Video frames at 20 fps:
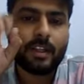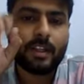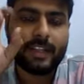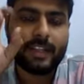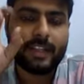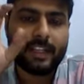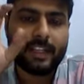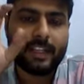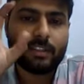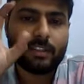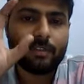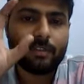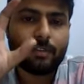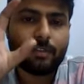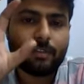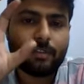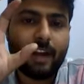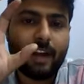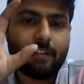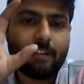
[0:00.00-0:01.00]
that is of
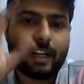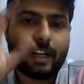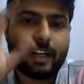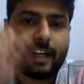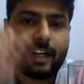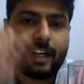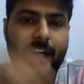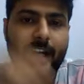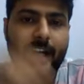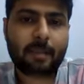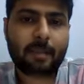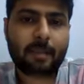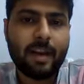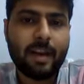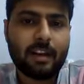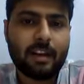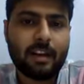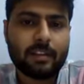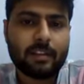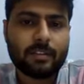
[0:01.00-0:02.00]
500
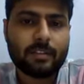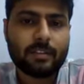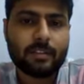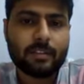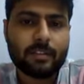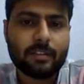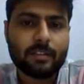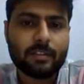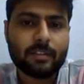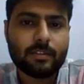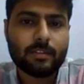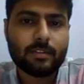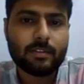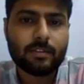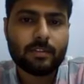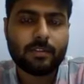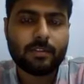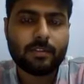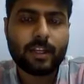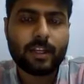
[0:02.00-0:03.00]
ml,
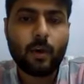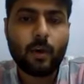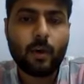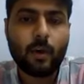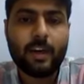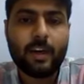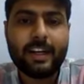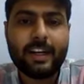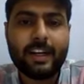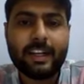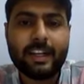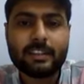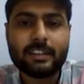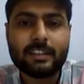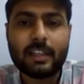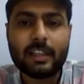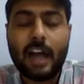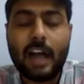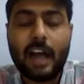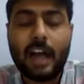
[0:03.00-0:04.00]
we called it
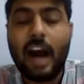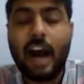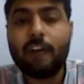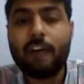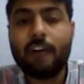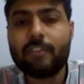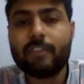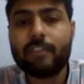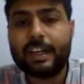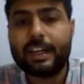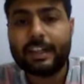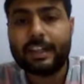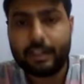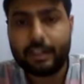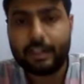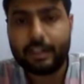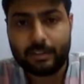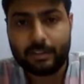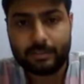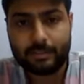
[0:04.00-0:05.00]
as half liter.